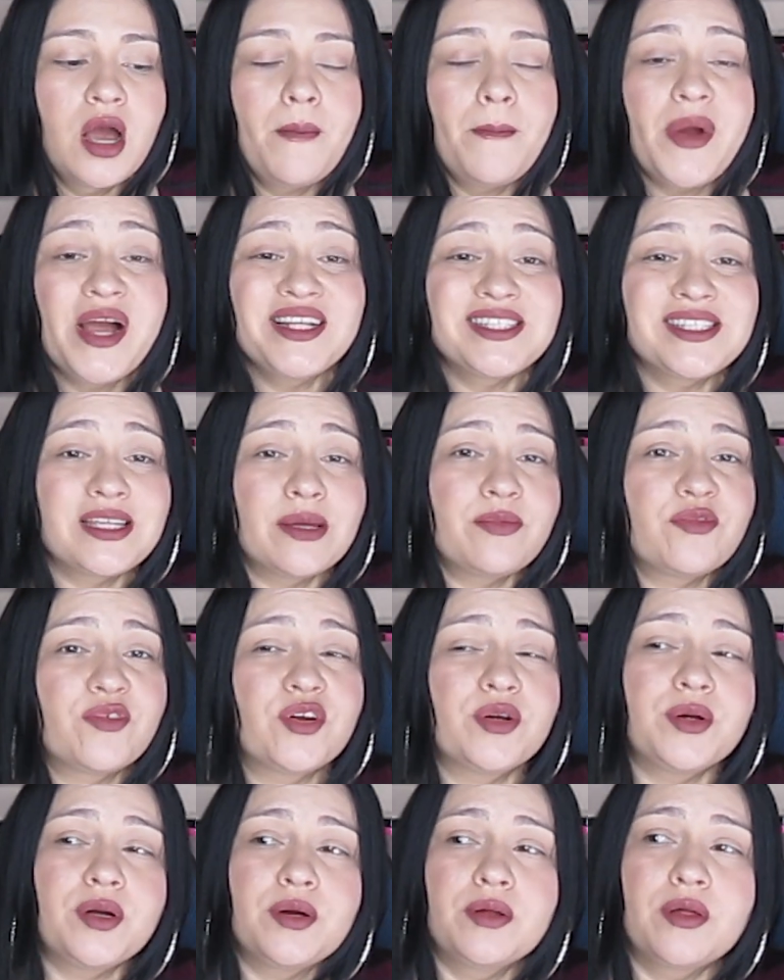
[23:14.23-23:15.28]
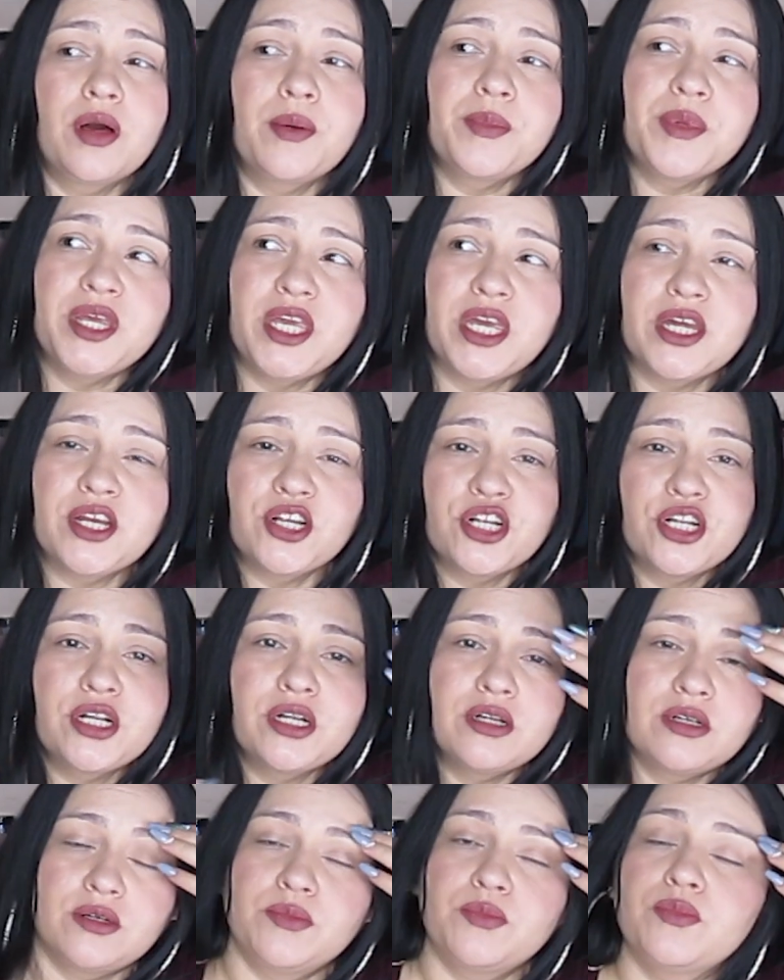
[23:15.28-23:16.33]
My tip for a
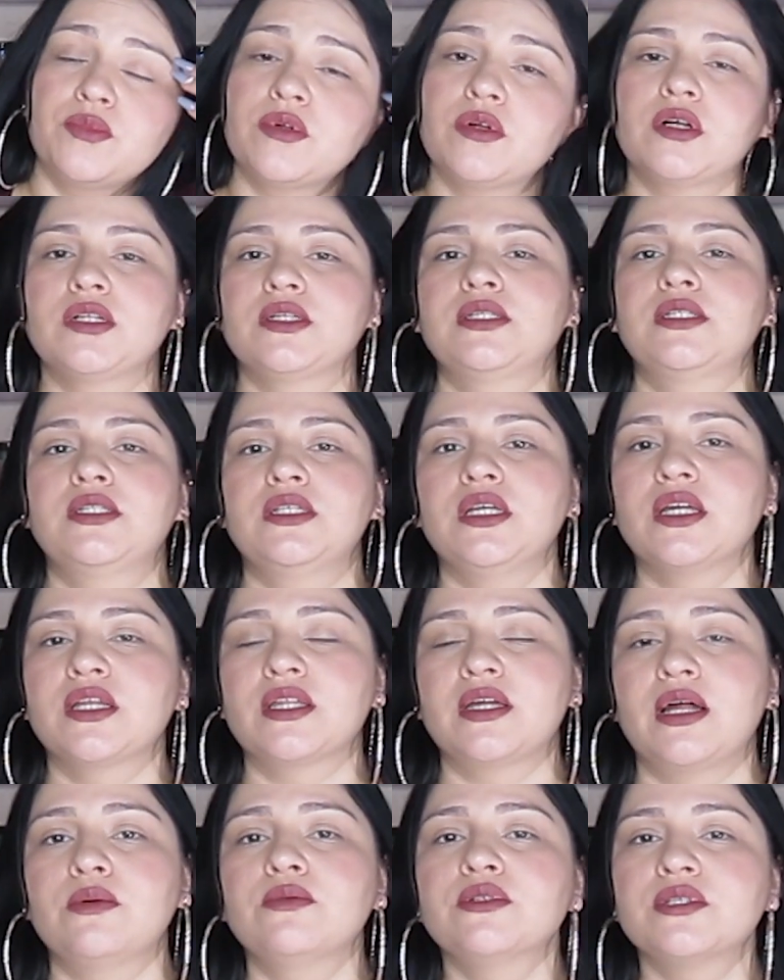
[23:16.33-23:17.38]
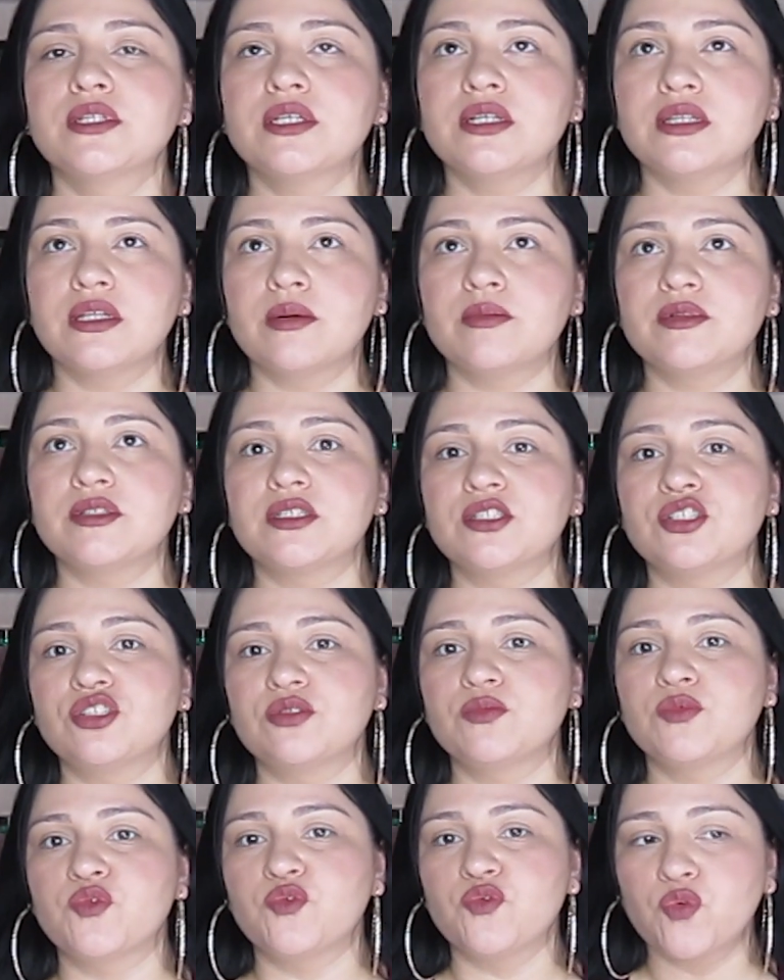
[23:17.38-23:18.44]
beginner, seeing that I was in that
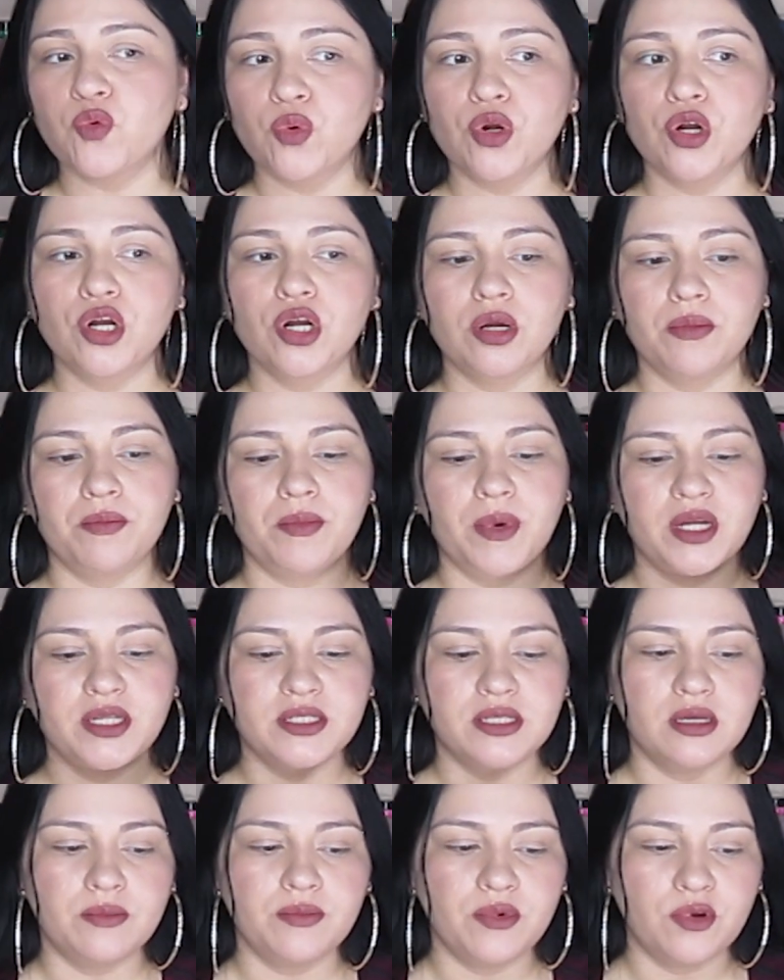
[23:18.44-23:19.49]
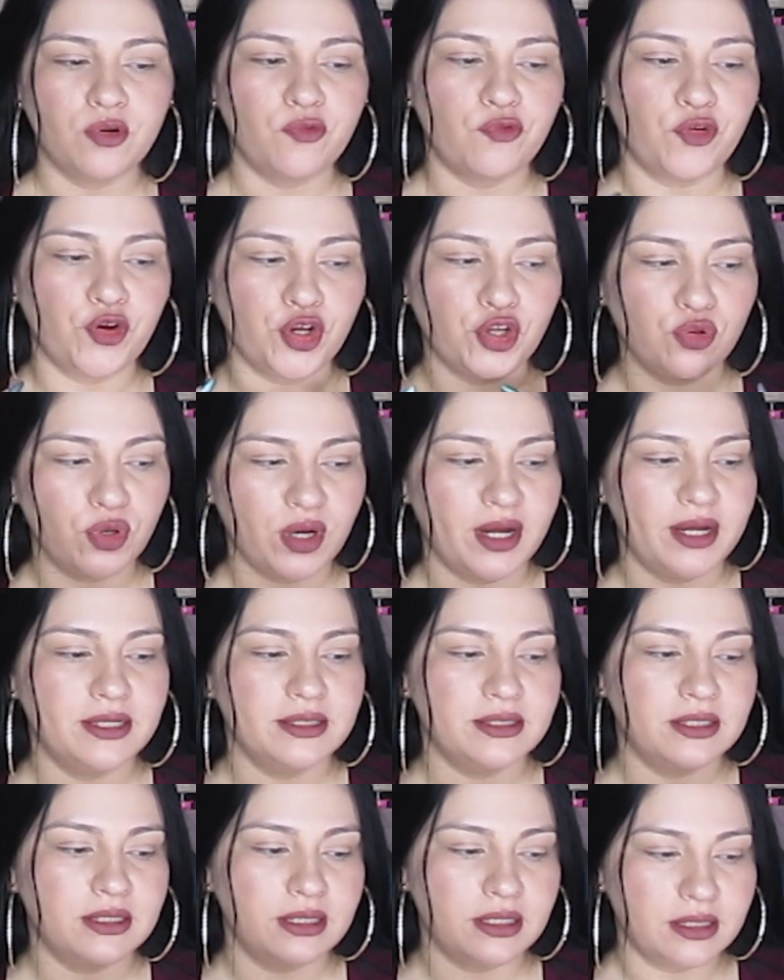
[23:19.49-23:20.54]
position before, my tip for you
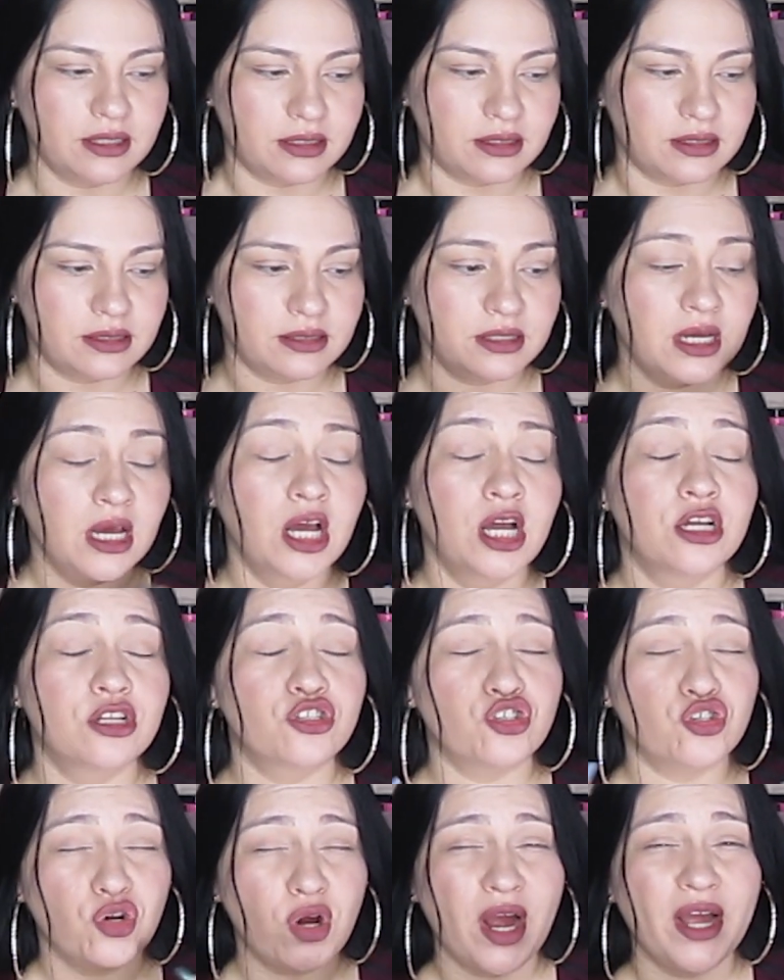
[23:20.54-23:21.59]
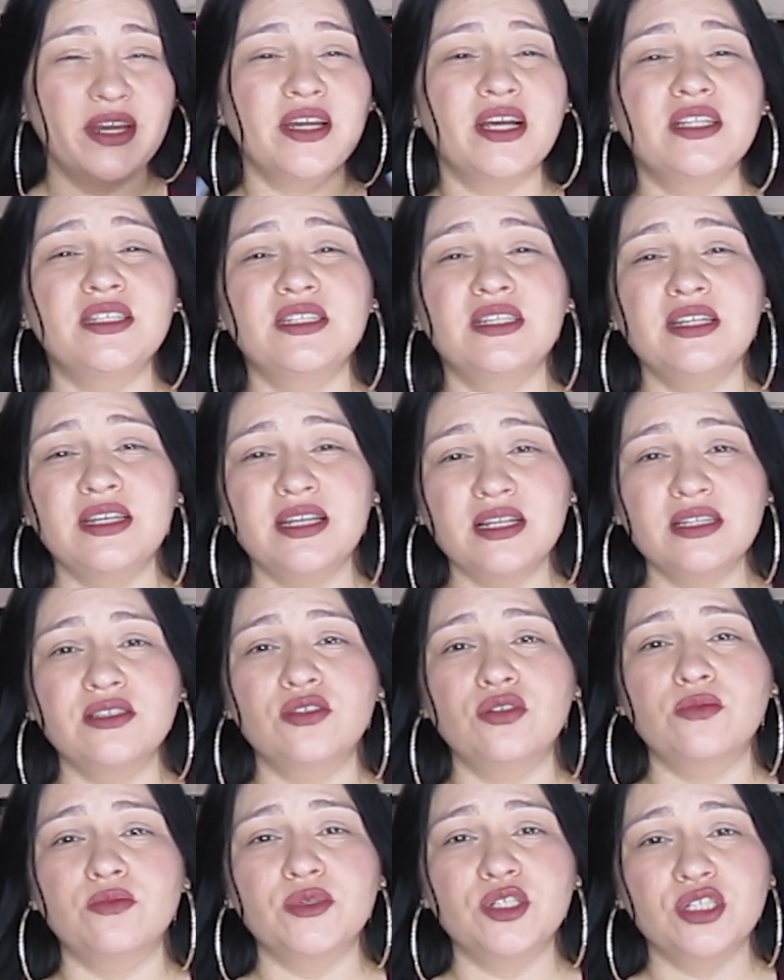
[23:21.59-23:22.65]
guys is try not to get
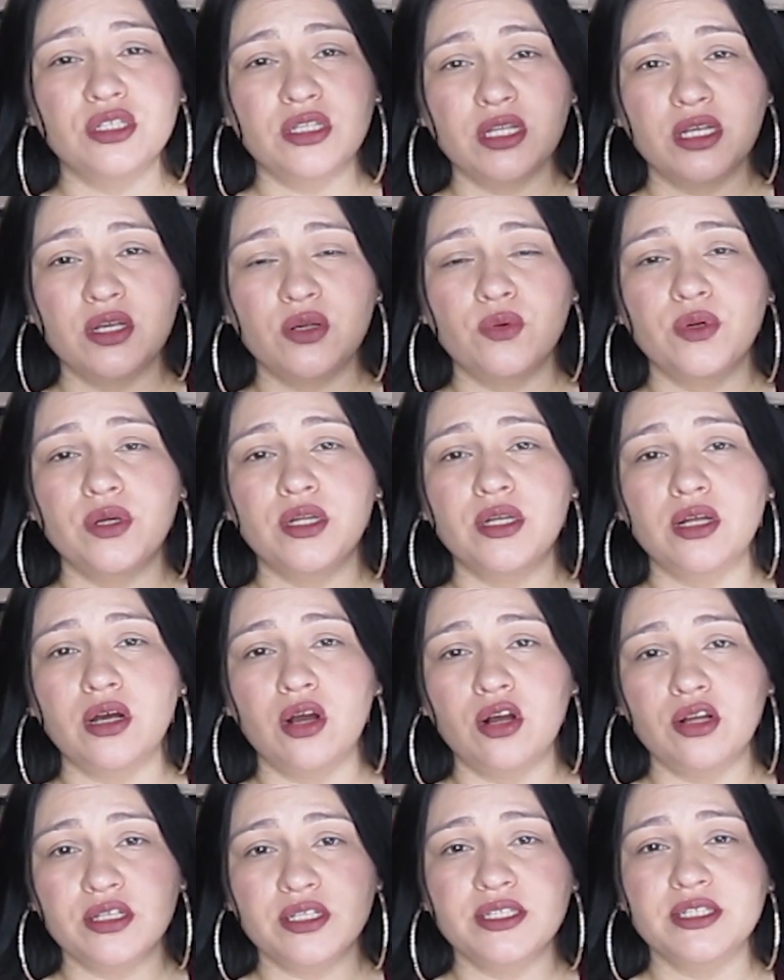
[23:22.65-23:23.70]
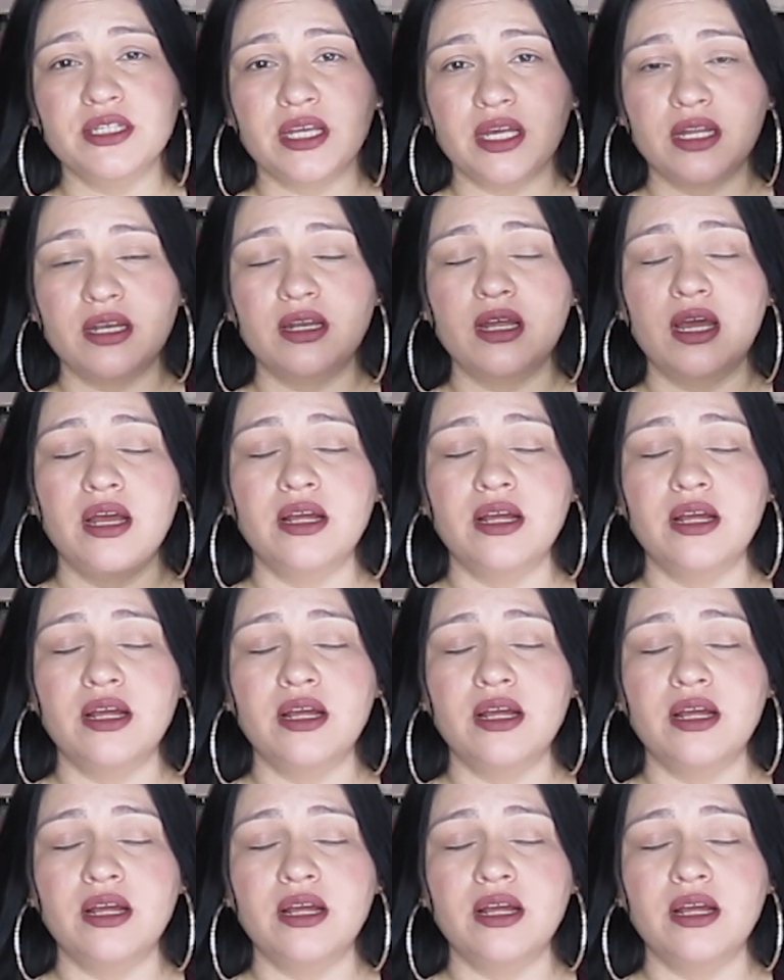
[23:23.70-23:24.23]
so much liquid on the skin.